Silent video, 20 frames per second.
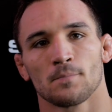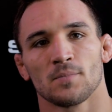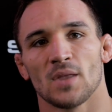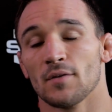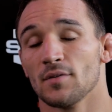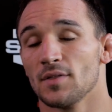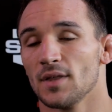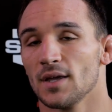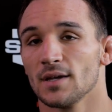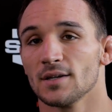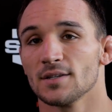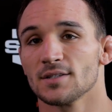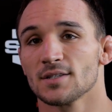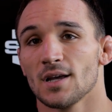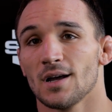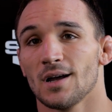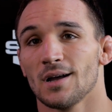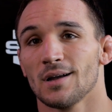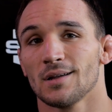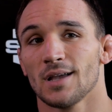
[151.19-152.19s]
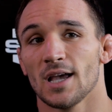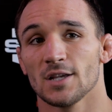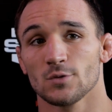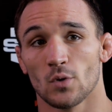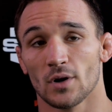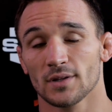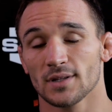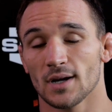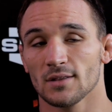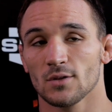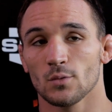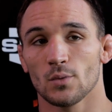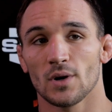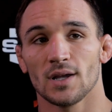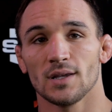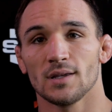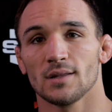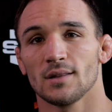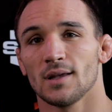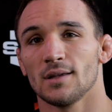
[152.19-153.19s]
everything has worked out the
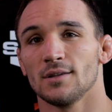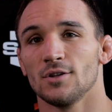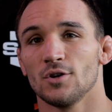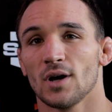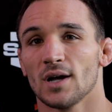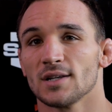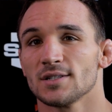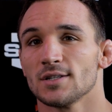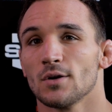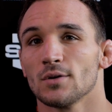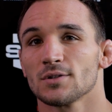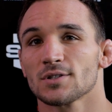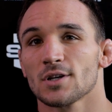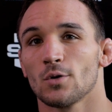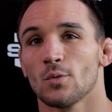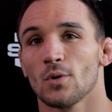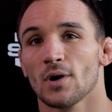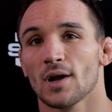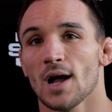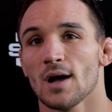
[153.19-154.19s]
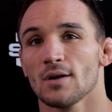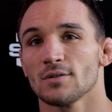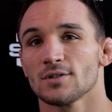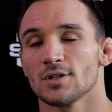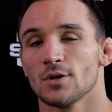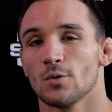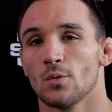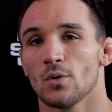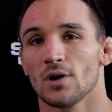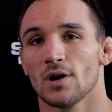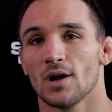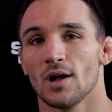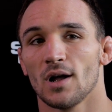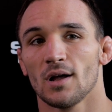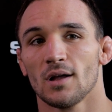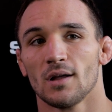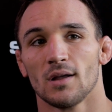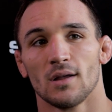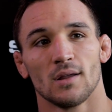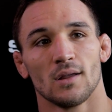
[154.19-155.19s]
way that you guys know it's going to work out. So
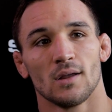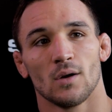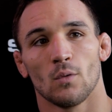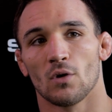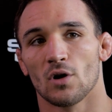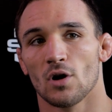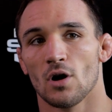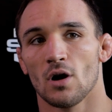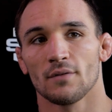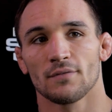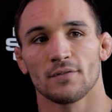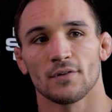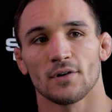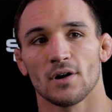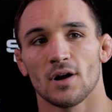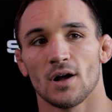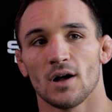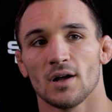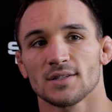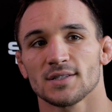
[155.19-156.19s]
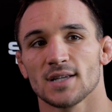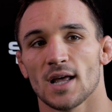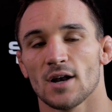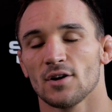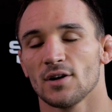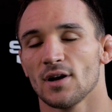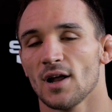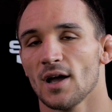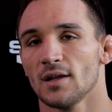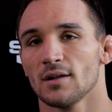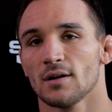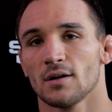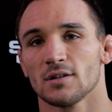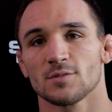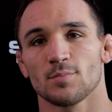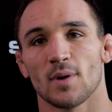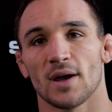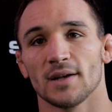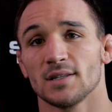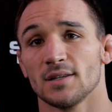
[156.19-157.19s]
we're on for Saturday night on
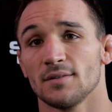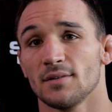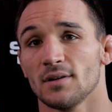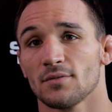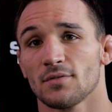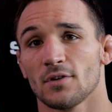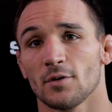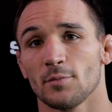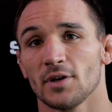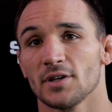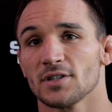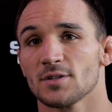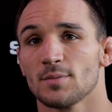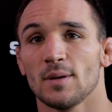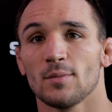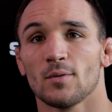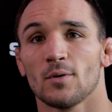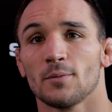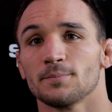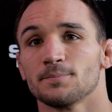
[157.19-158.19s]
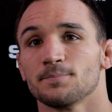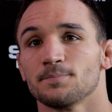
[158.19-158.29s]
Spike TV in front of millions of people.